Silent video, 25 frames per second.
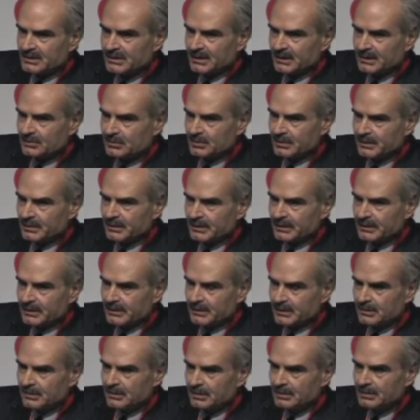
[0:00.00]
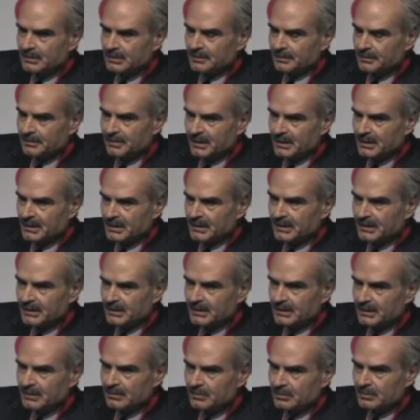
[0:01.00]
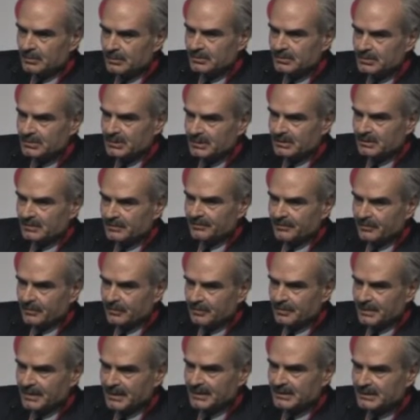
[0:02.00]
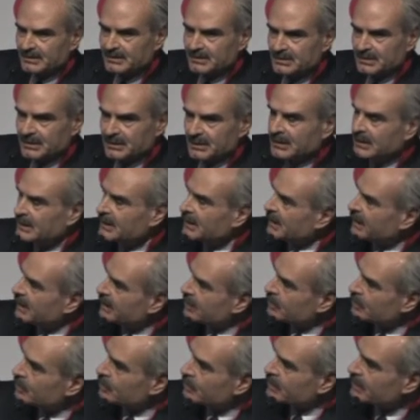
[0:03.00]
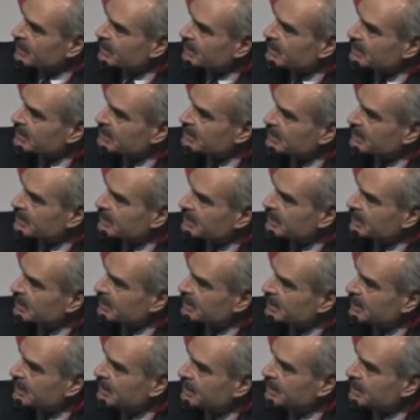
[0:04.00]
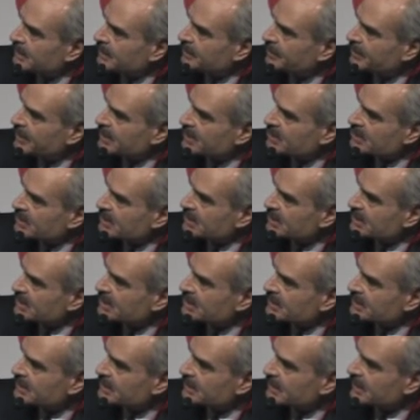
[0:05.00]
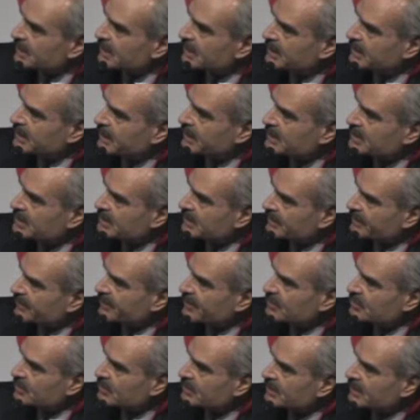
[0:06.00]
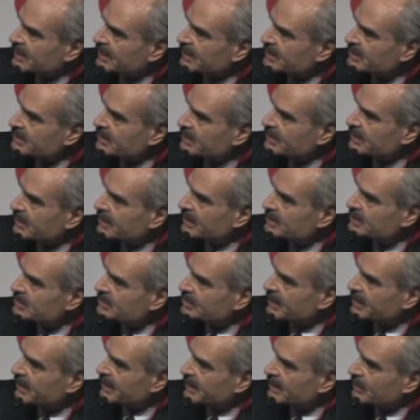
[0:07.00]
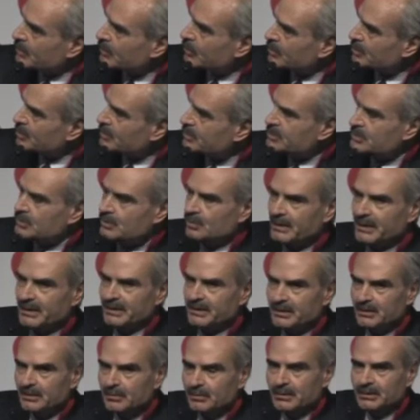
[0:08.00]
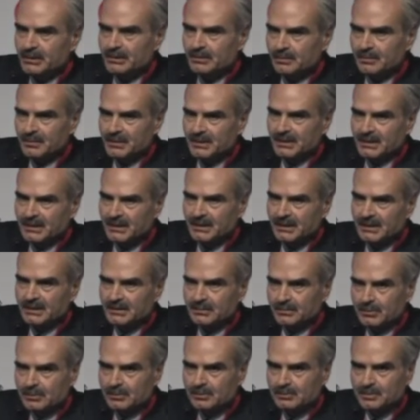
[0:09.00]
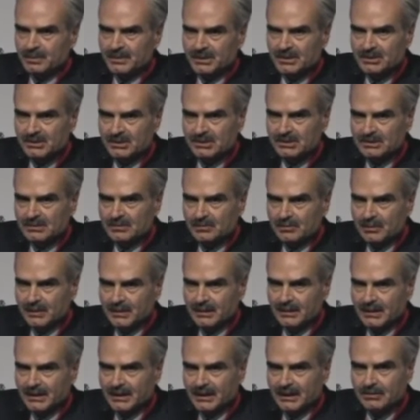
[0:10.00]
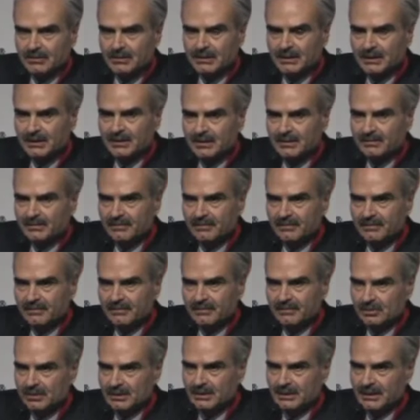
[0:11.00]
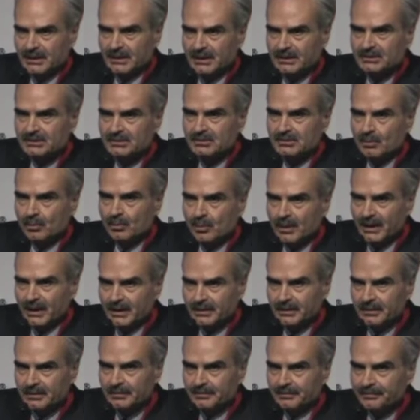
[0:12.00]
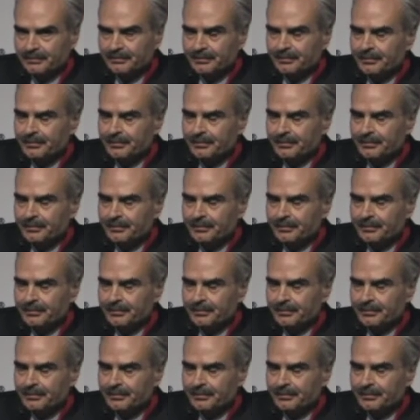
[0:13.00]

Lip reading: It actually got bigger than it was at 4 months. At 2 years, the patients decreased, their functional class decreased by almost 1 unit, meaning that most patients were now in functional class 1.